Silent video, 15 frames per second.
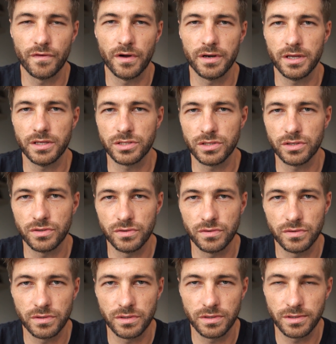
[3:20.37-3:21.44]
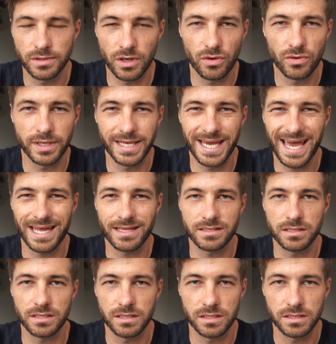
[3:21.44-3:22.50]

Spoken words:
I need to go get